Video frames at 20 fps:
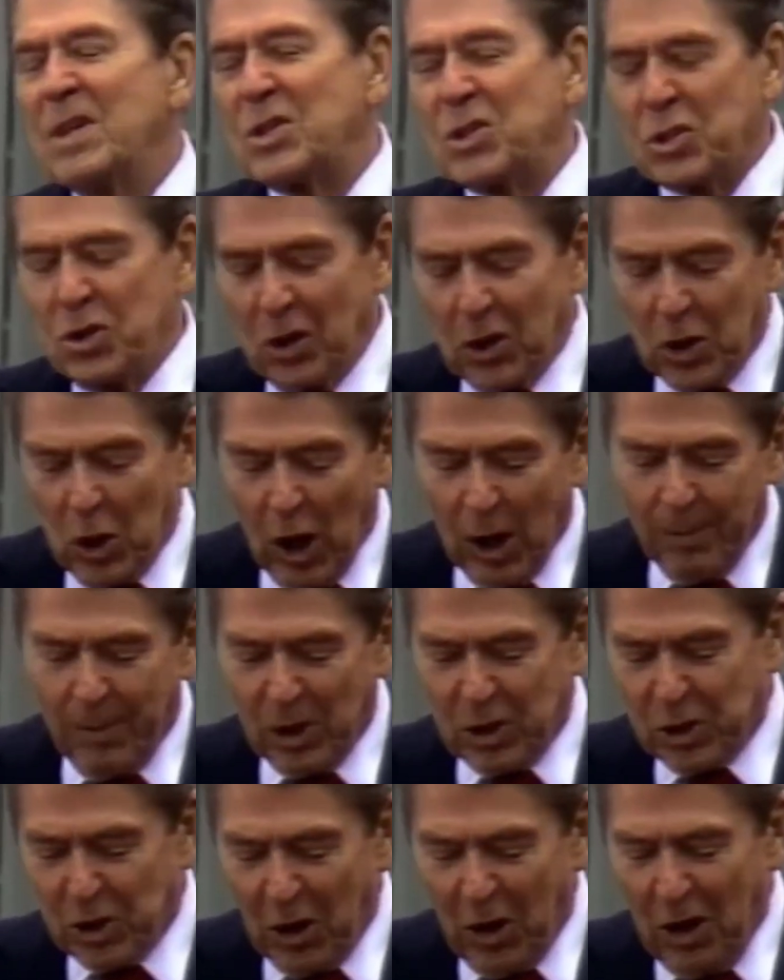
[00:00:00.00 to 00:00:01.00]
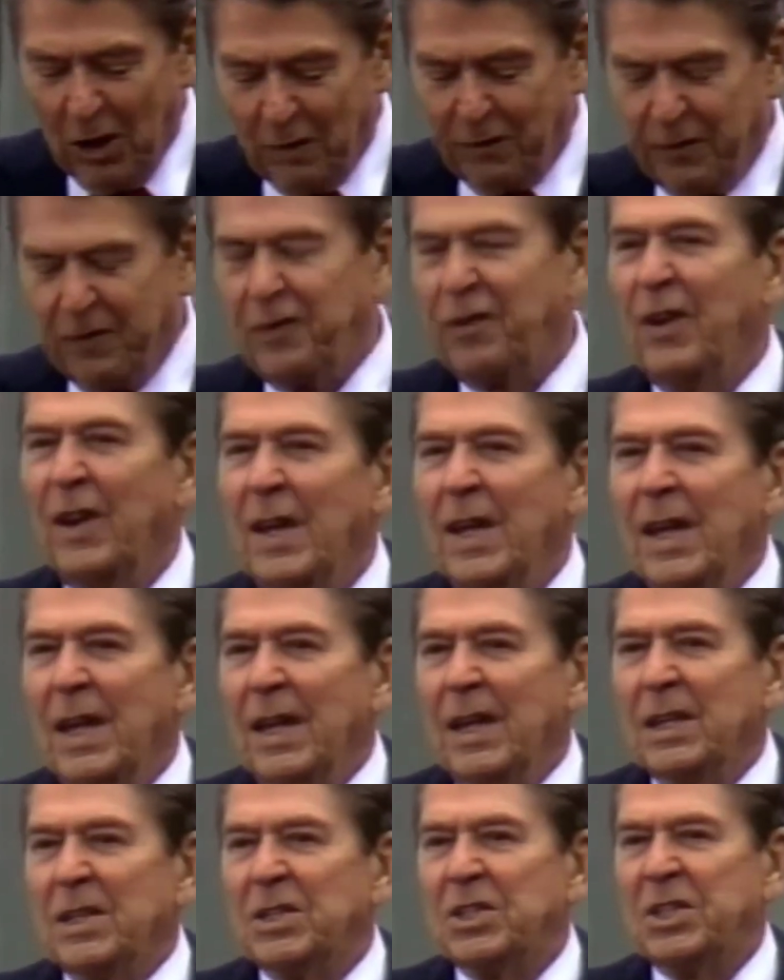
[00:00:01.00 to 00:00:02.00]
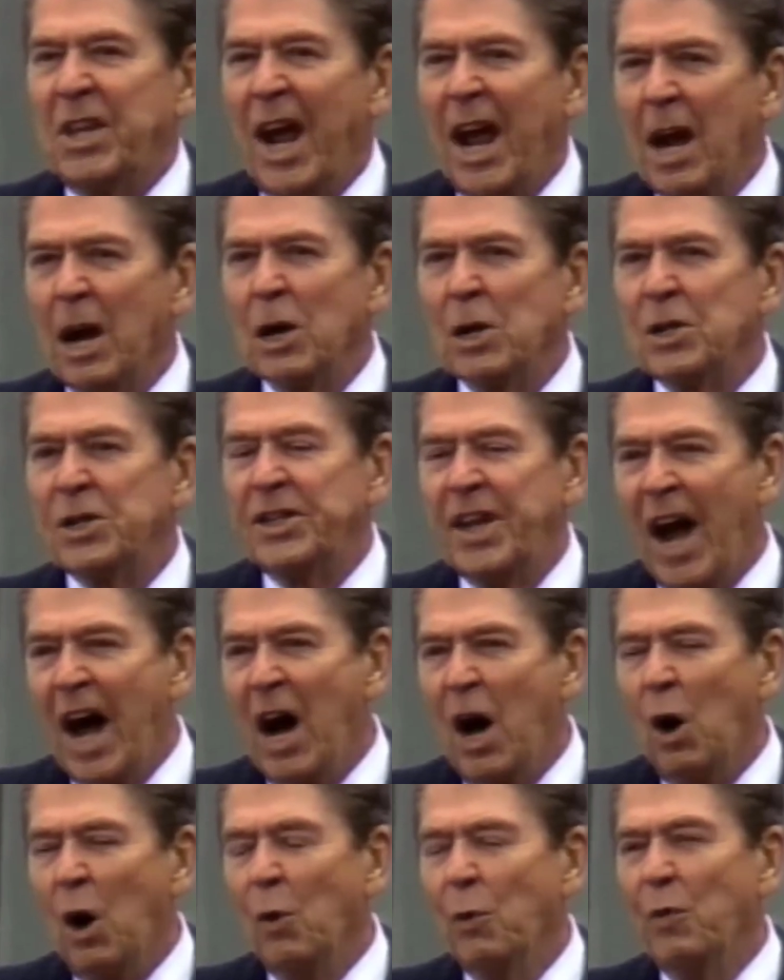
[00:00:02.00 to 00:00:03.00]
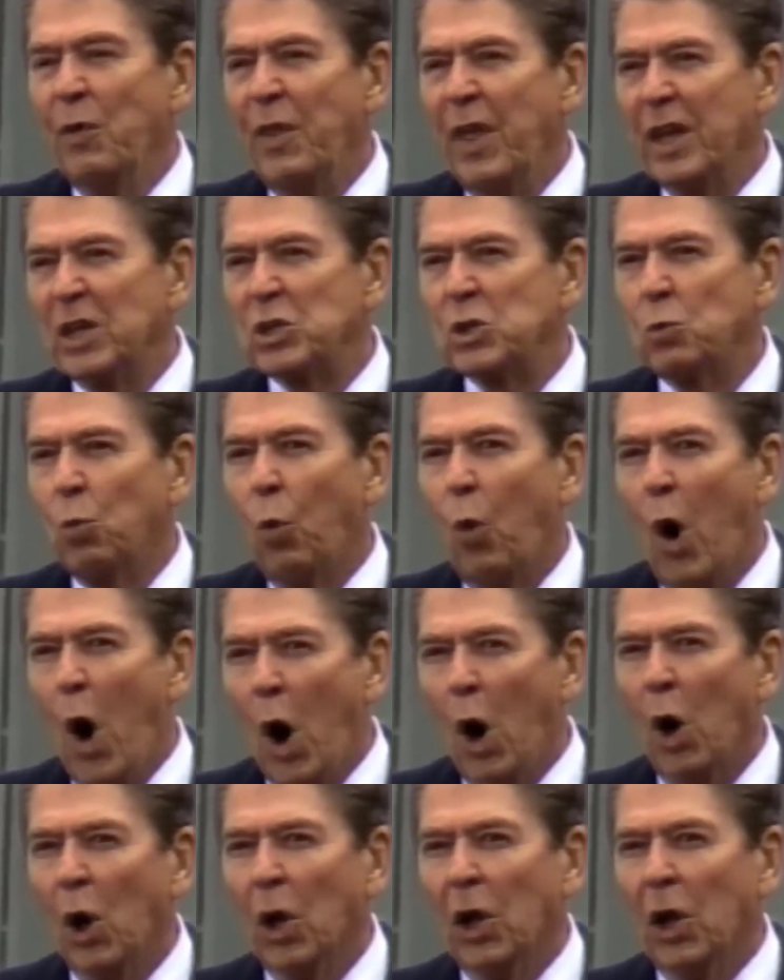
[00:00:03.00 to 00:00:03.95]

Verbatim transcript: and challenged Mikhail Gorbachev to tear down the Berlin